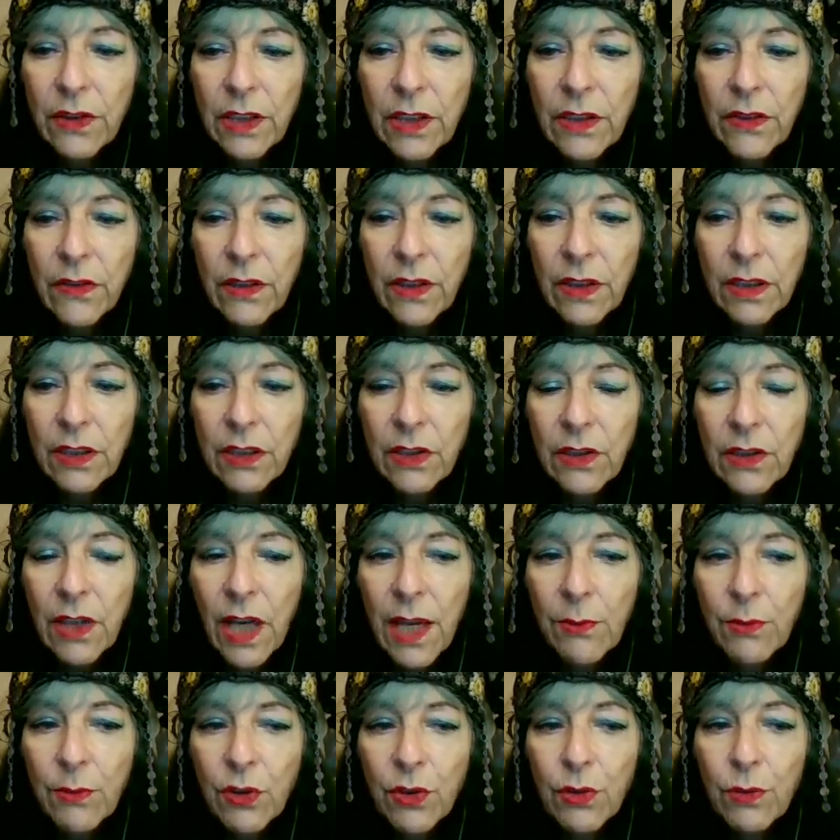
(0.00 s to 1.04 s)
It is a
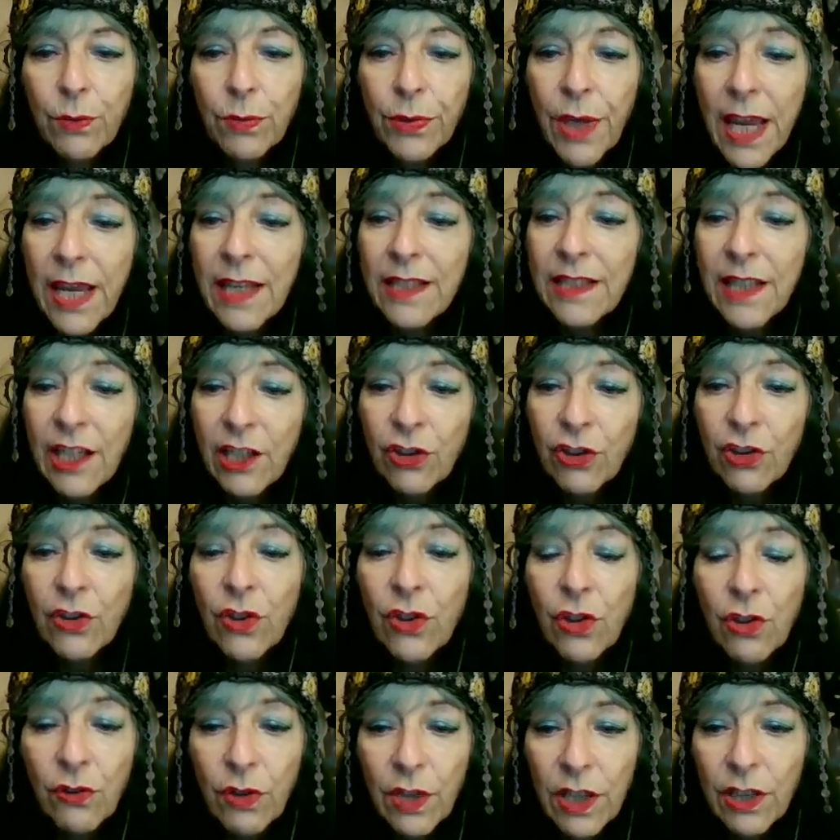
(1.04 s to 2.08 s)
time to pay attention to
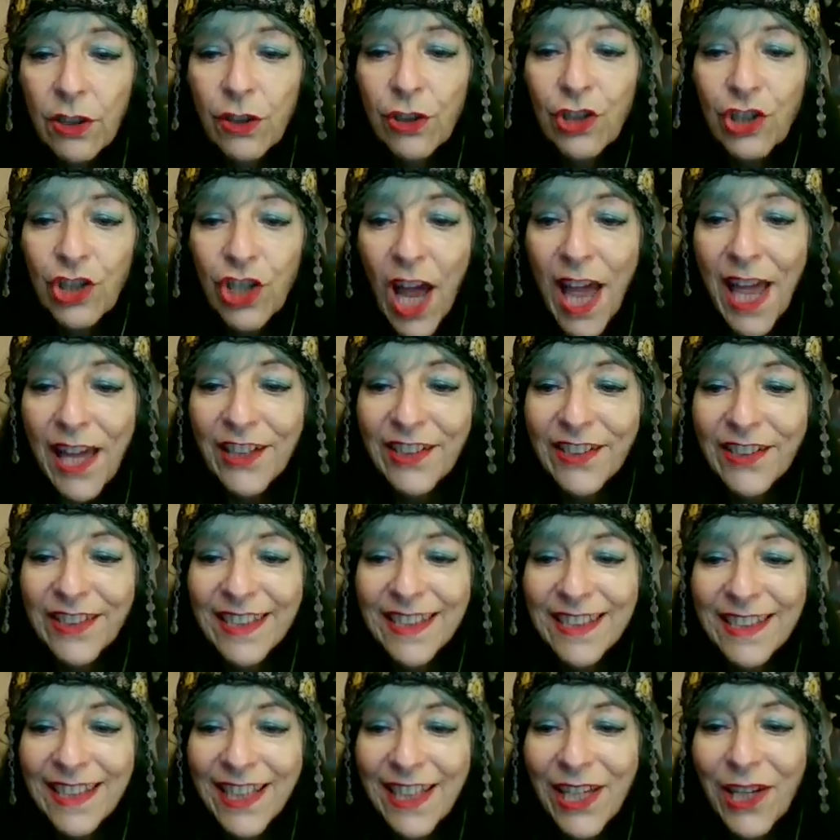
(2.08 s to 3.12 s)
your inner child.
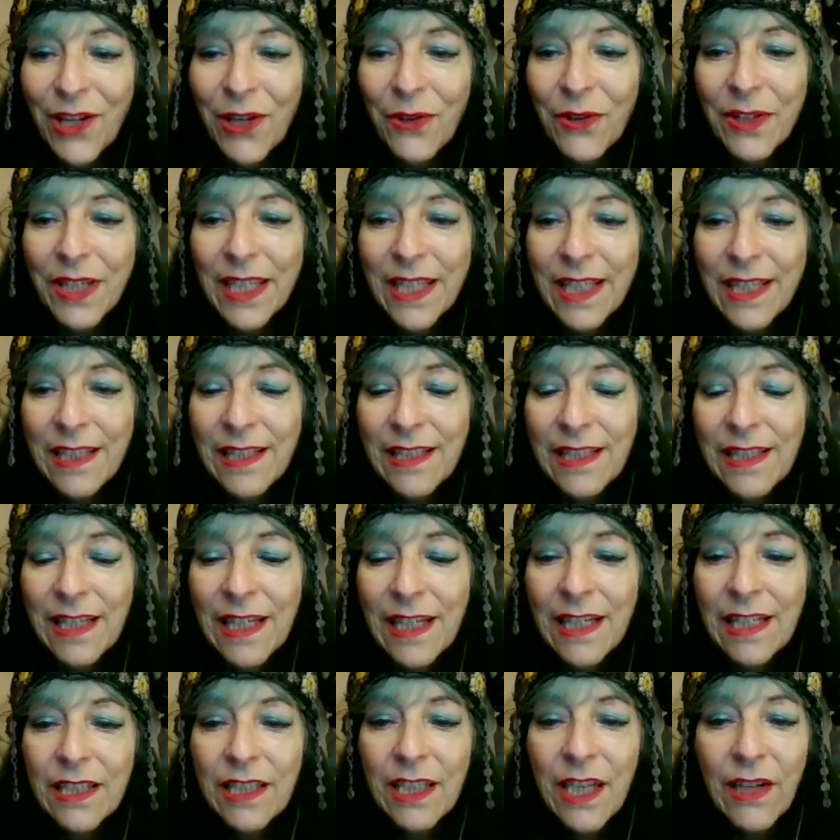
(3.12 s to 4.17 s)
And Leo is
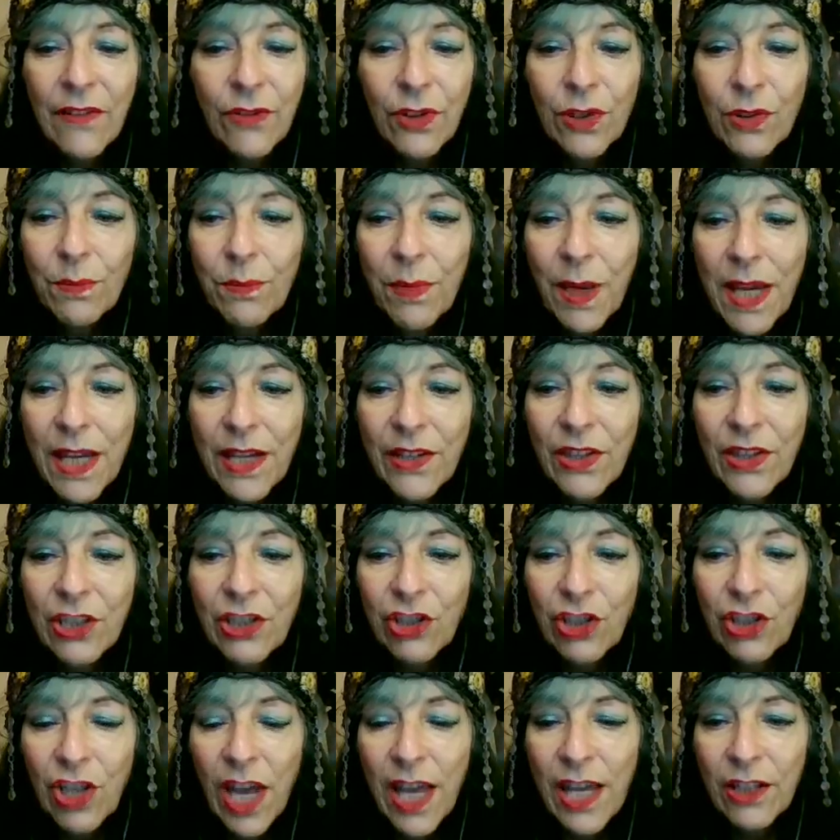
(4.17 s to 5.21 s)
governed by the
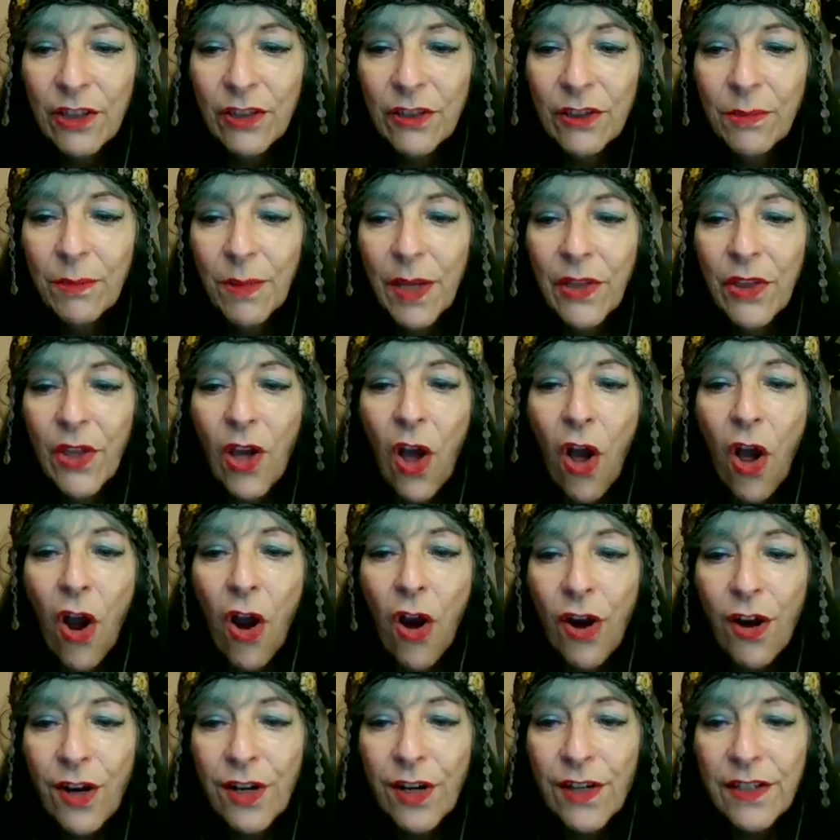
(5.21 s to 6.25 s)
child, by the
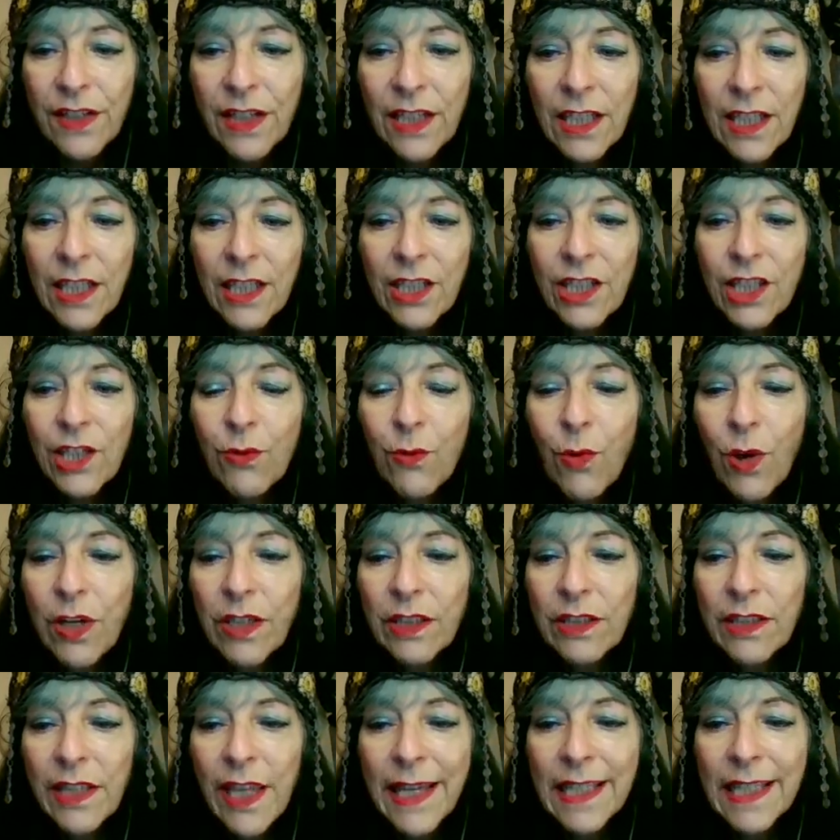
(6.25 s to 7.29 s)
heart. You want to
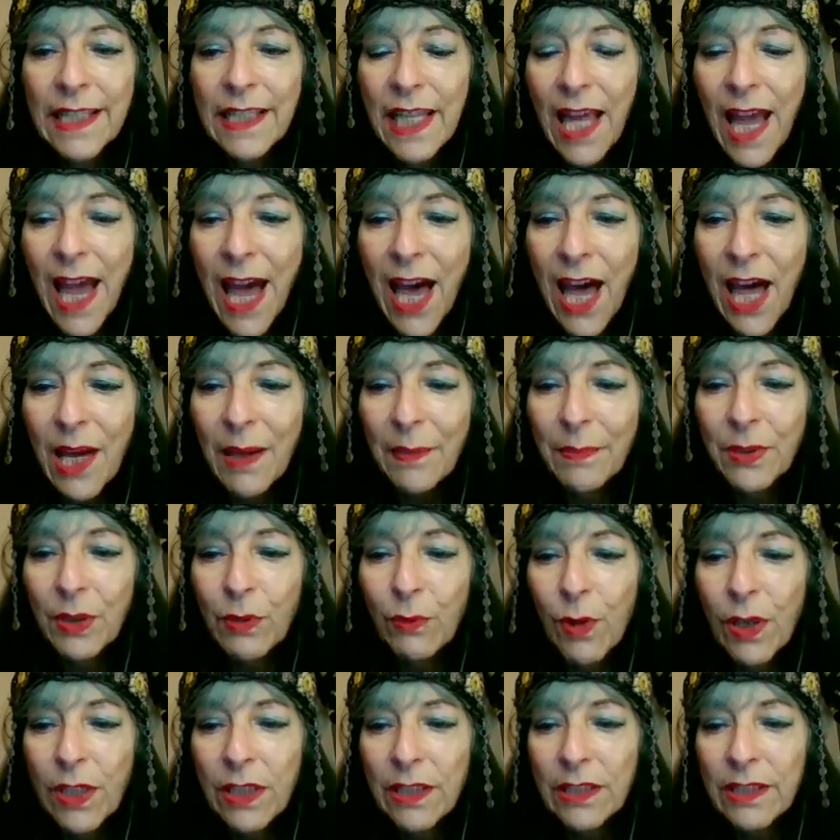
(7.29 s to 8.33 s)
lighten up. You
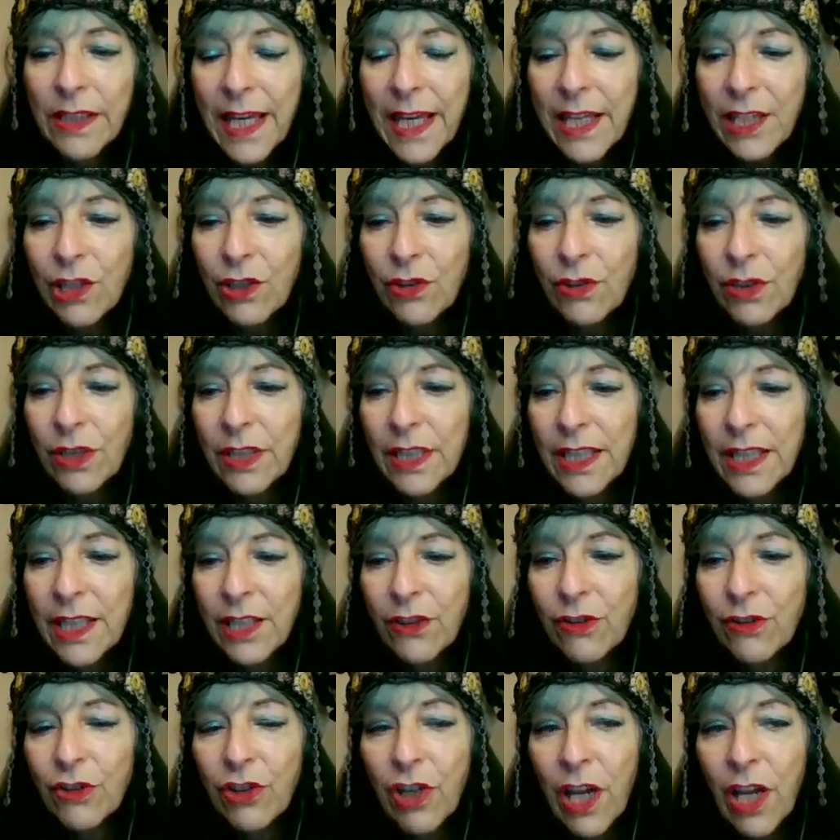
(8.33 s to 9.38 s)
want to let your
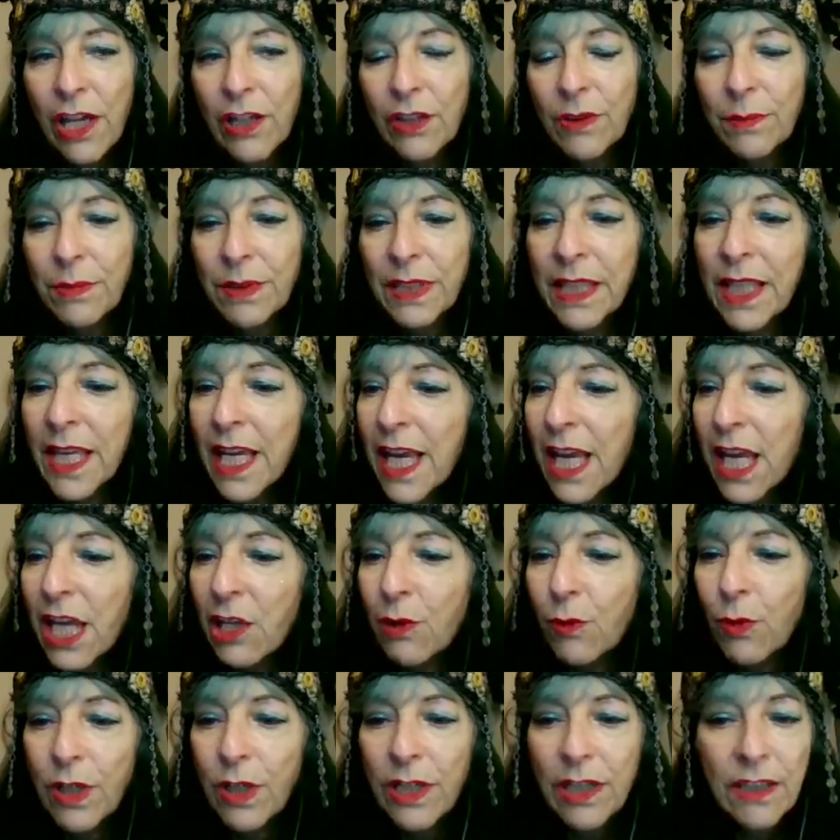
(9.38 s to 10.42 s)
inner child play.
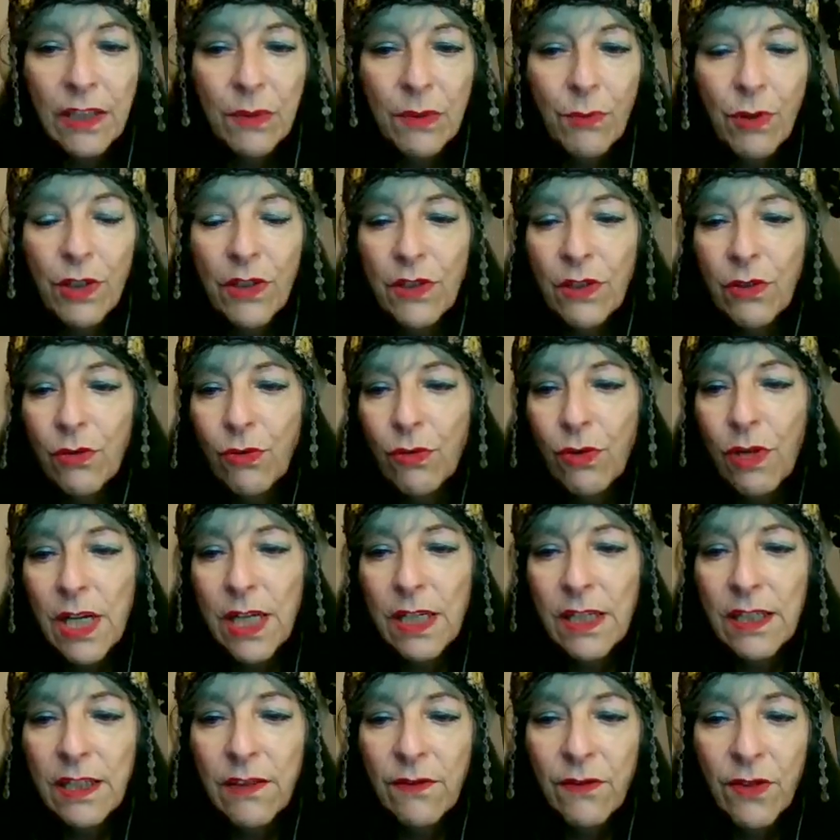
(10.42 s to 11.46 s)
You want to express your
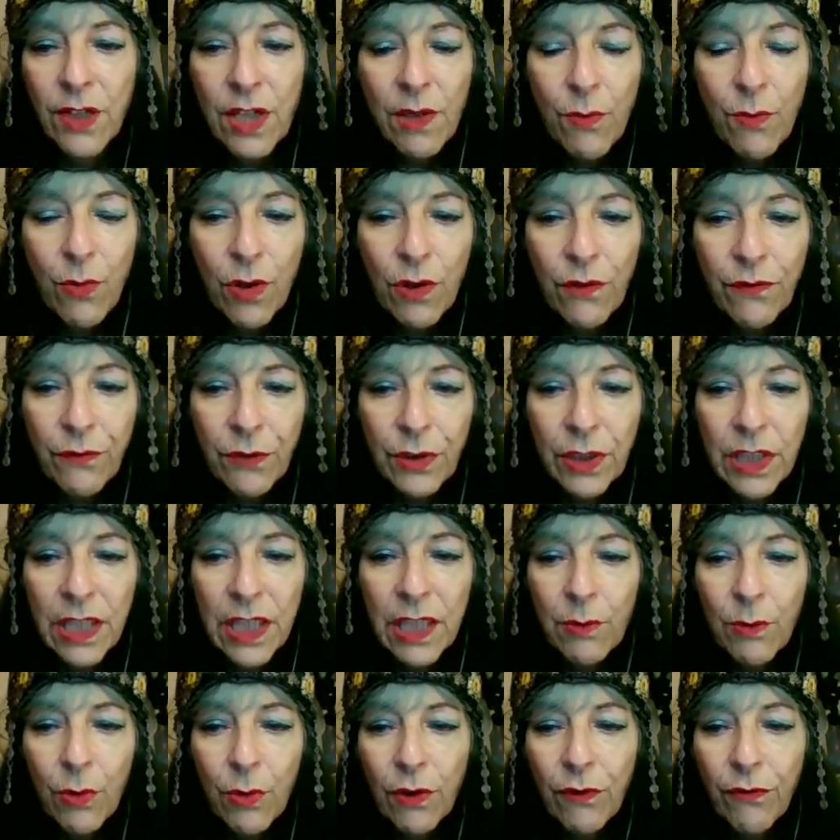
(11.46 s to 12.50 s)
creativity more
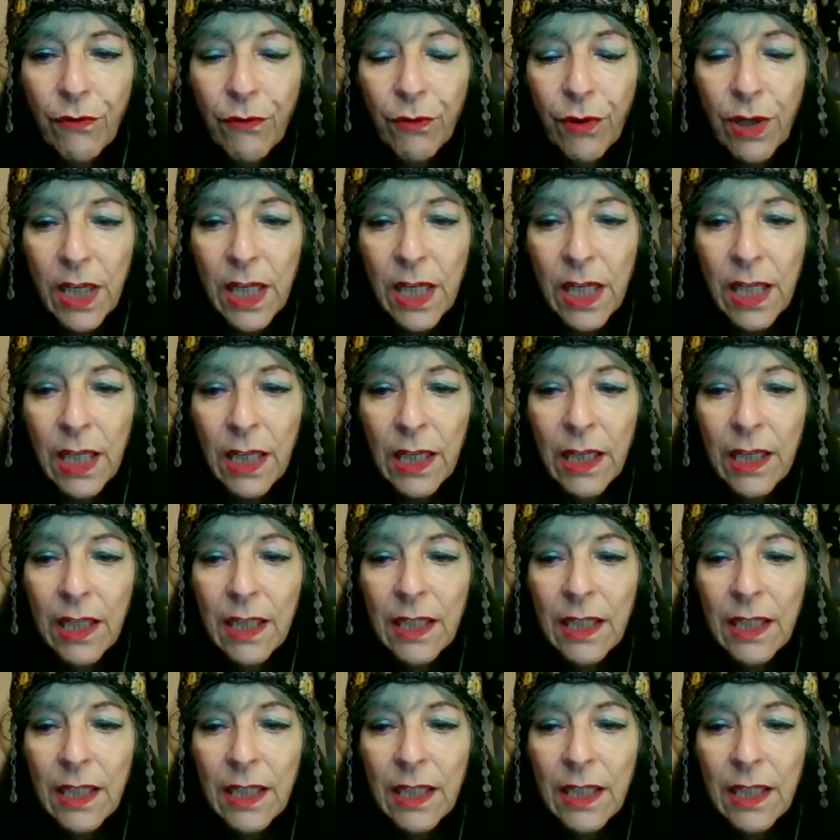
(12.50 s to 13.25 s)
fully, more freely.